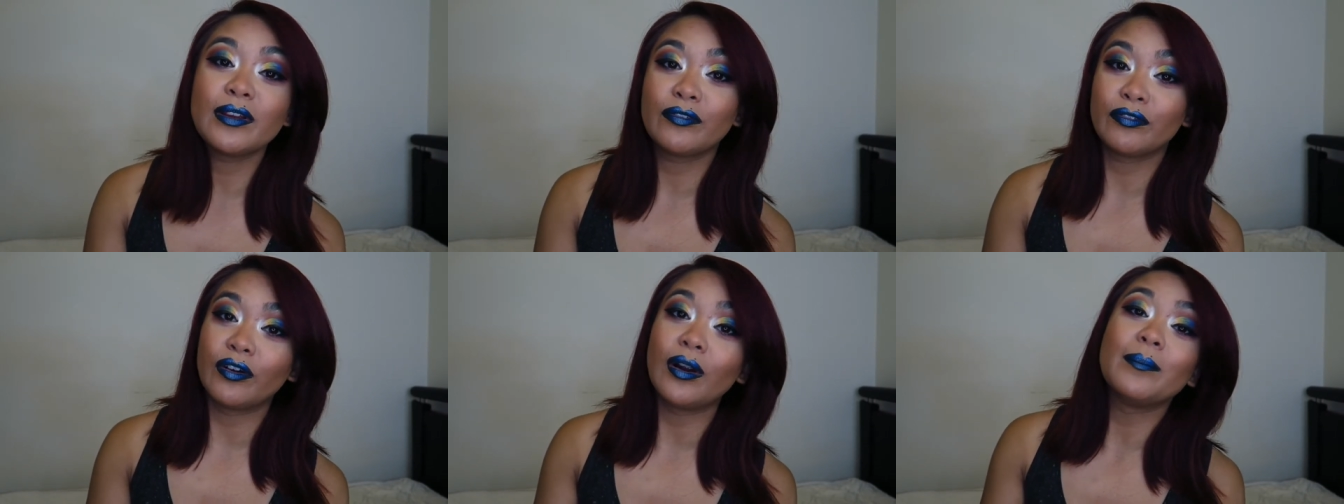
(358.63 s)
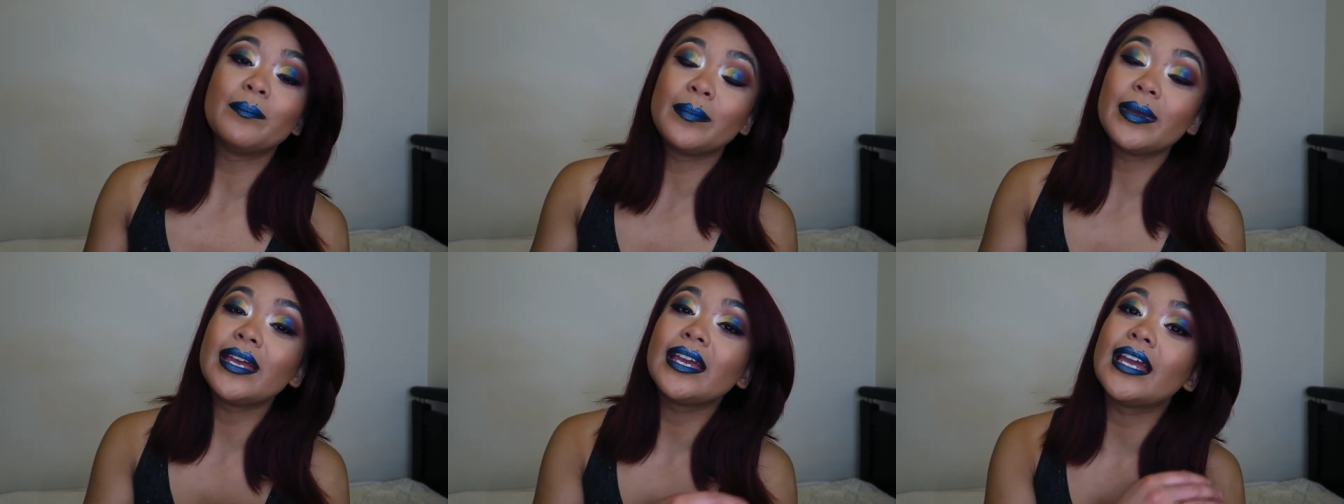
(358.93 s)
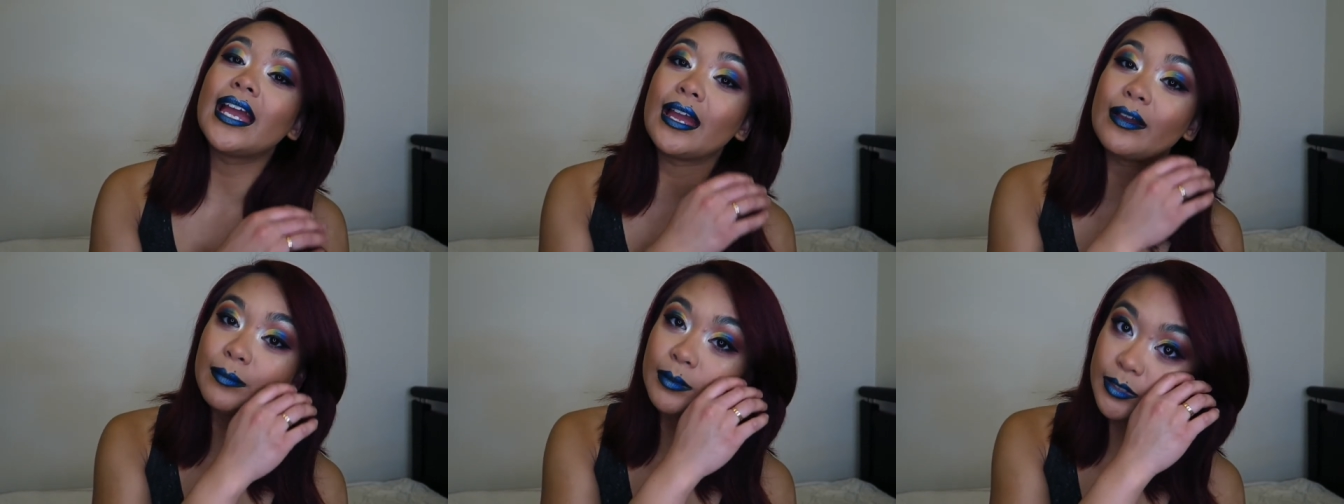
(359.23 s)
from
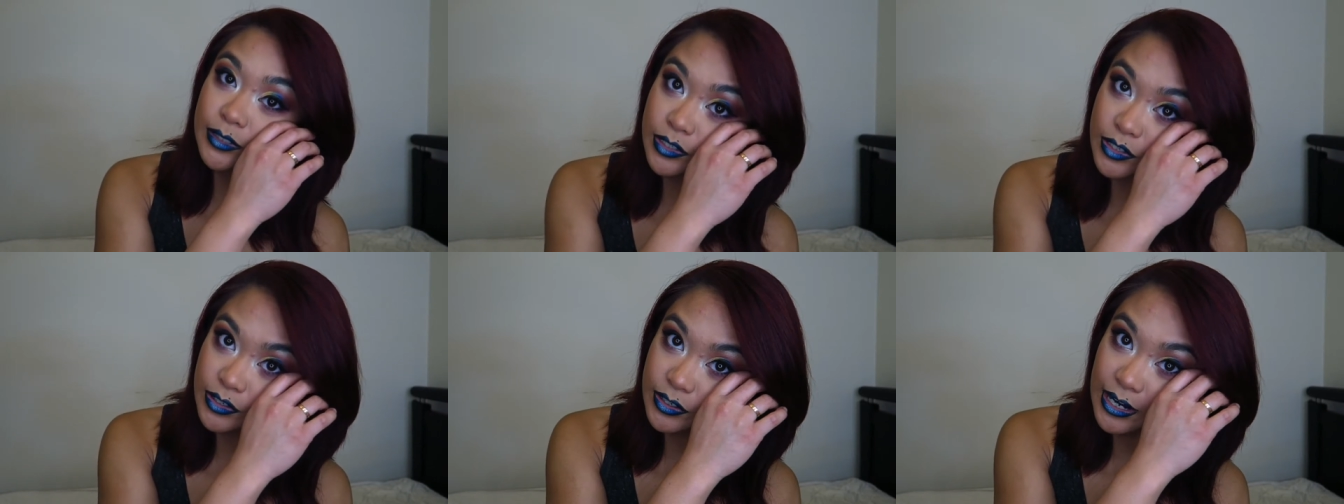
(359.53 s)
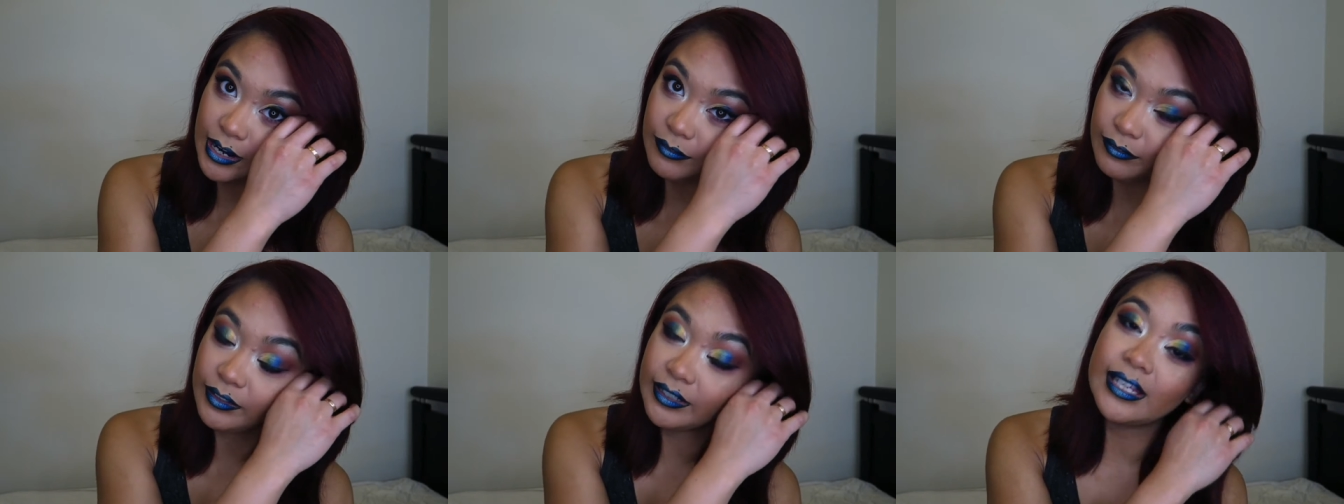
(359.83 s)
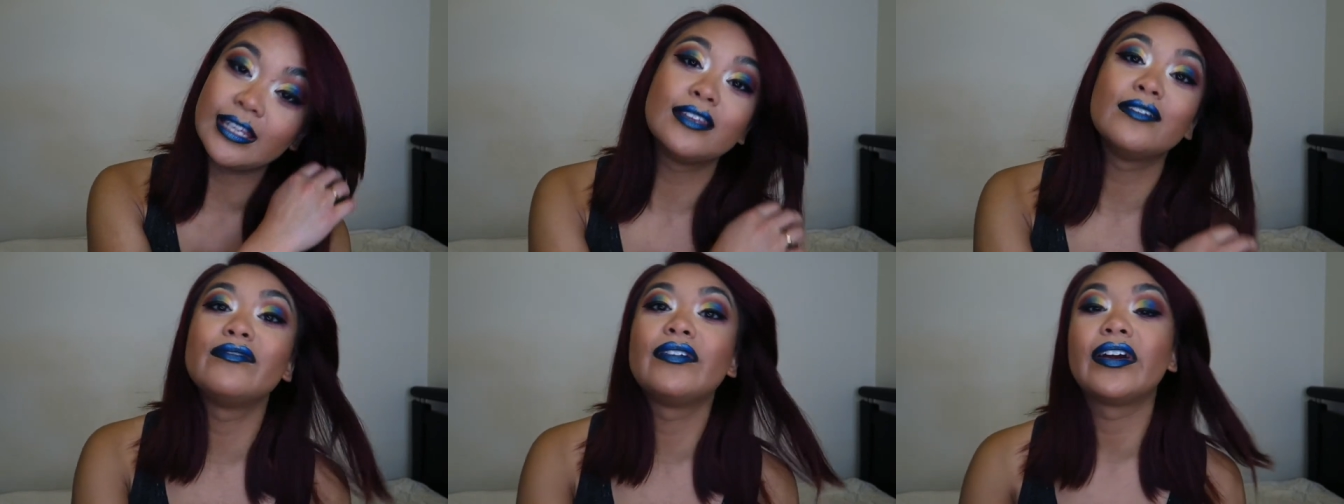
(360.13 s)
being able to travel
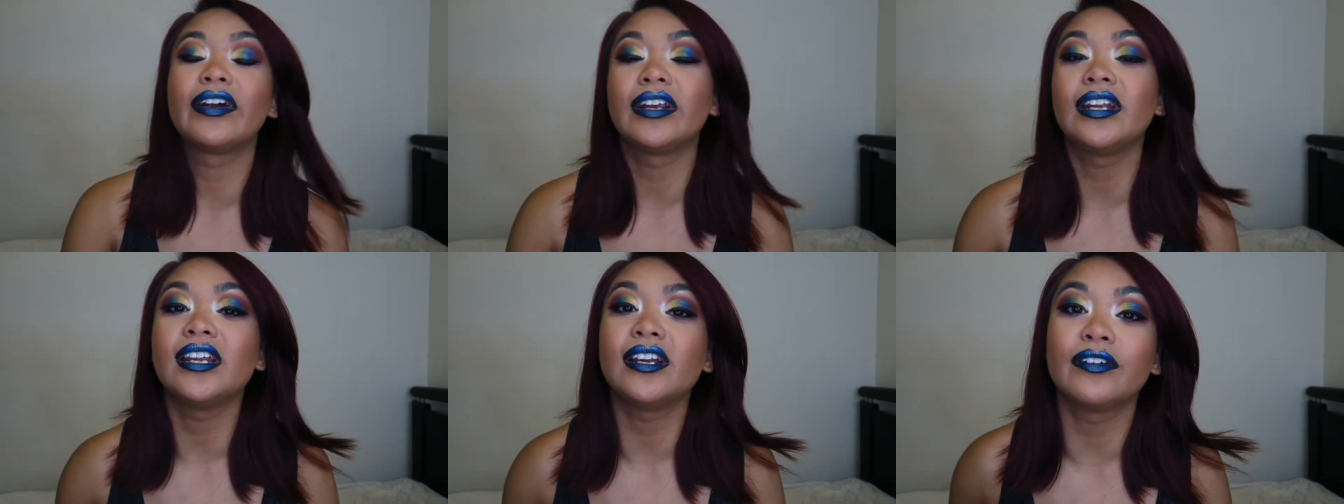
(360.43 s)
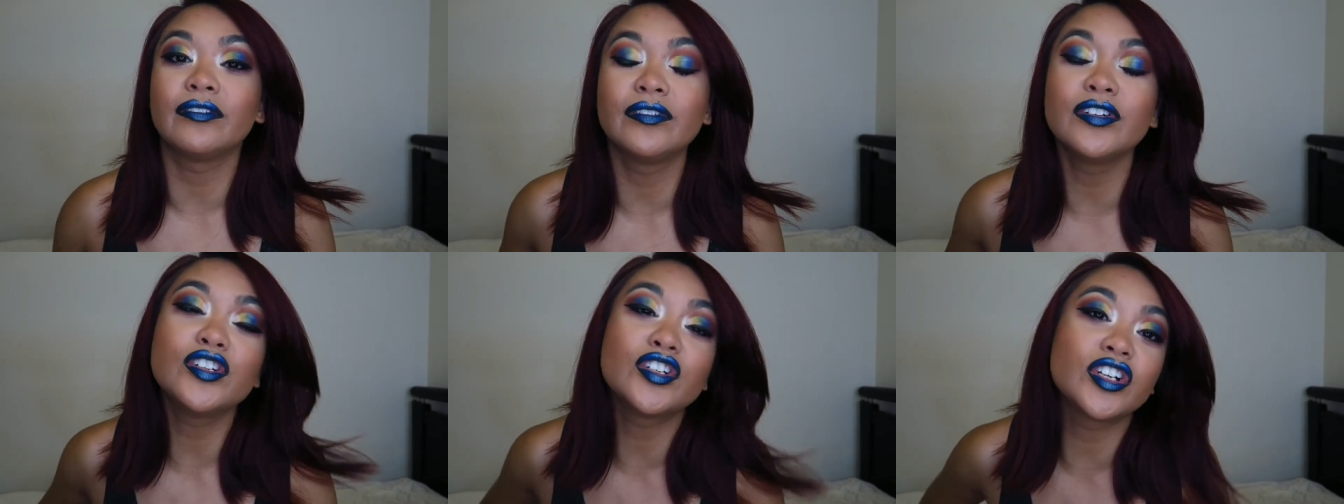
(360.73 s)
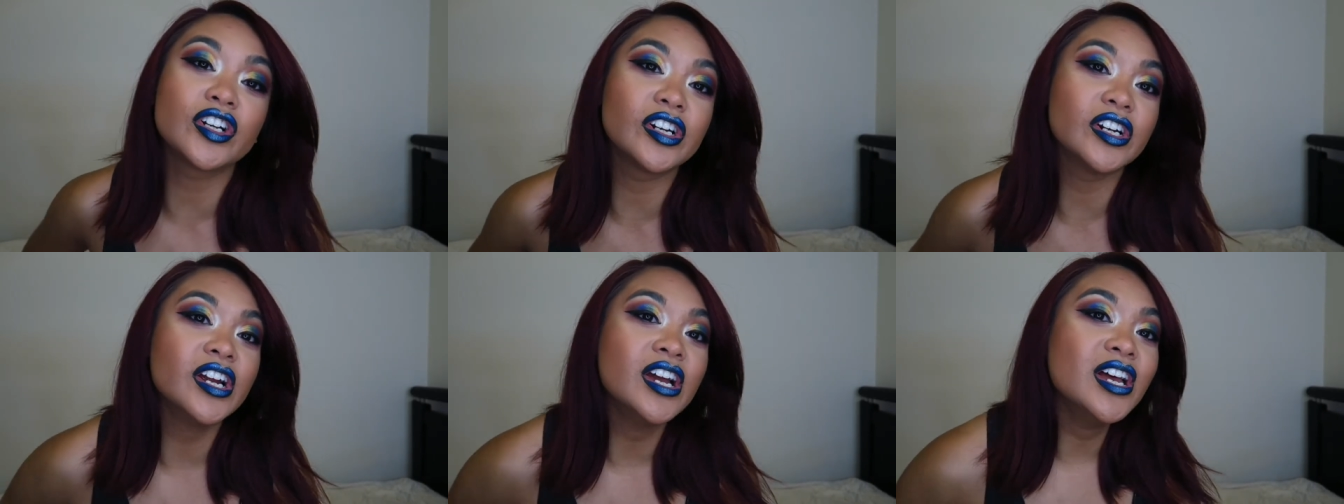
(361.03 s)
in the very near
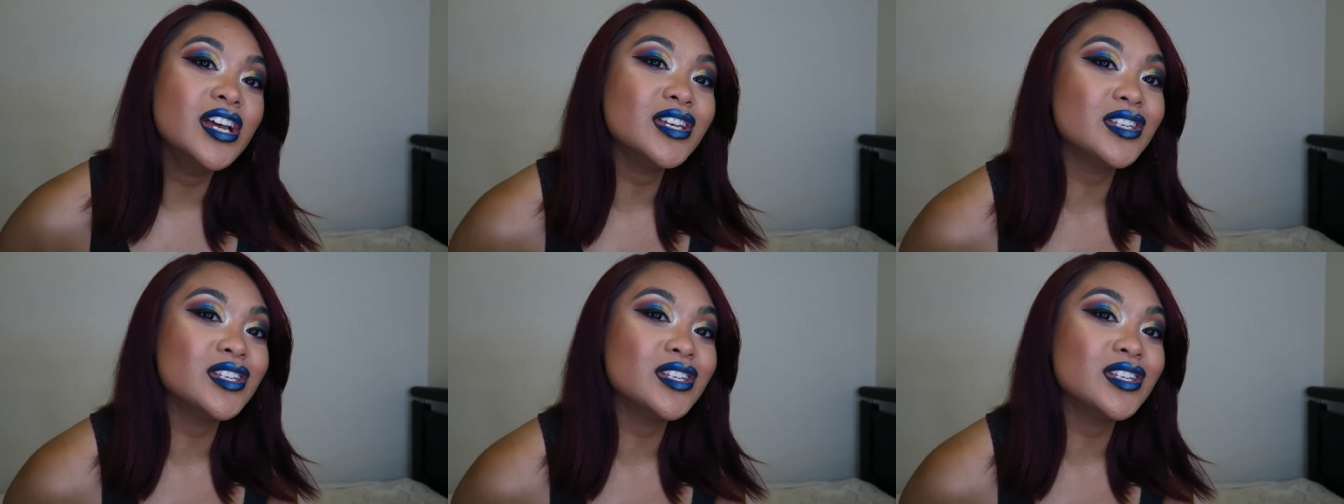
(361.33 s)
future.